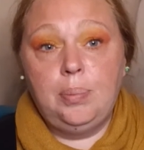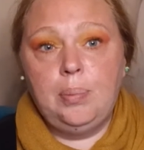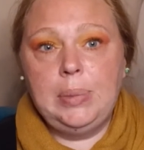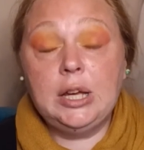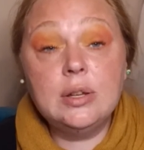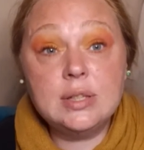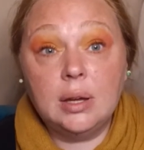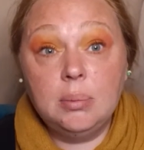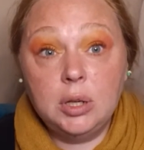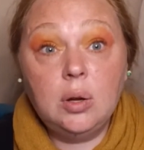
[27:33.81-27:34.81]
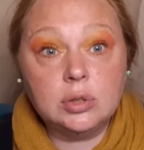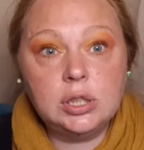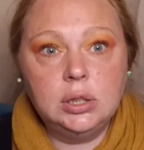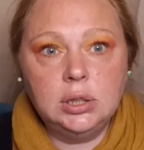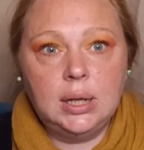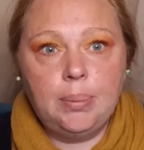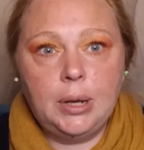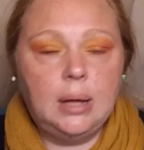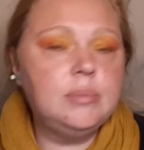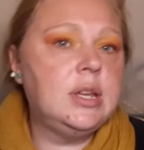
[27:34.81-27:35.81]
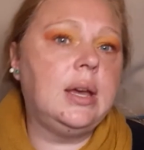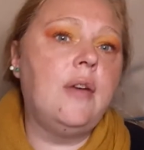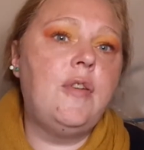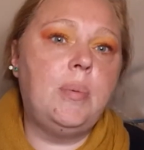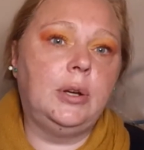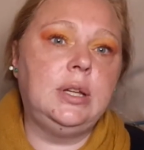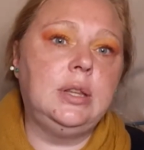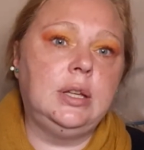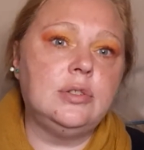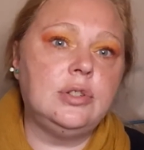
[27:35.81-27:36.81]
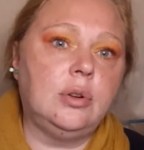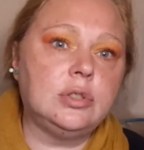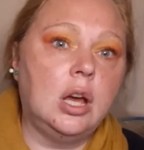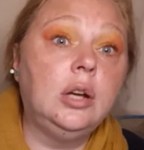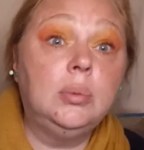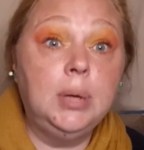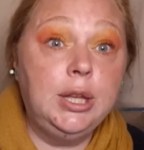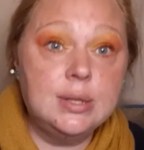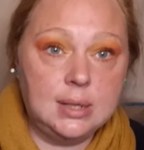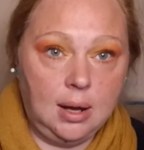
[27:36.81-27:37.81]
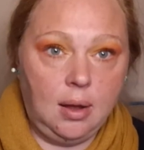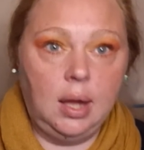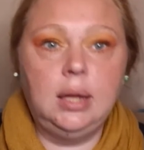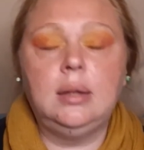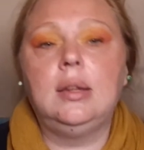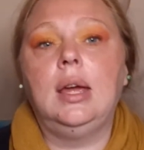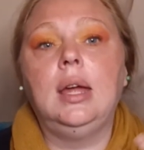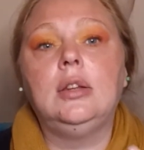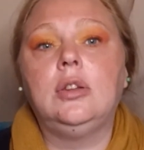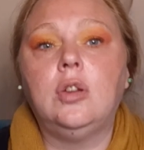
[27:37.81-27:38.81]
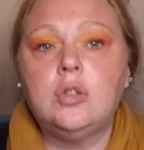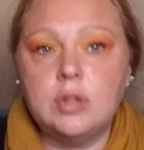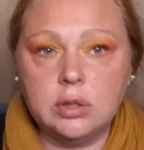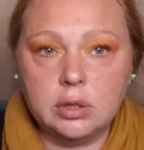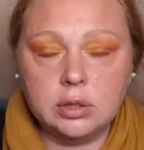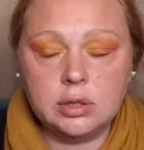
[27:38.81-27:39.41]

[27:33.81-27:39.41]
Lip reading: because I am a nocturnal epileptic, everybody thinks nocturnal means night. It doesn't.